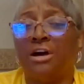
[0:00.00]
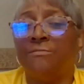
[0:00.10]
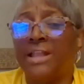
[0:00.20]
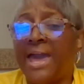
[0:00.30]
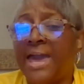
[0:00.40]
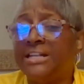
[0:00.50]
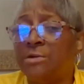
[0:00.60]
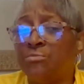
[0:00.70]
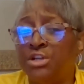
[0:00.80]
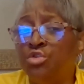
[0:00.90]
of land
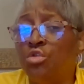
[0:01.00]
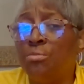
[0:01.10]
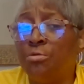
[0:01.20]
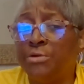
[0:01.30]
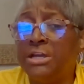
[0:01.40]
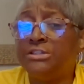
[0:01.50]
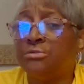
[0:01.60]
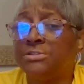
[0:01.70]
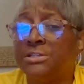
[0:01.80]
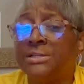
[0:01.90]
and renewable
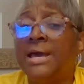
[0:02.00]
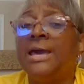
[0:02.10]
resources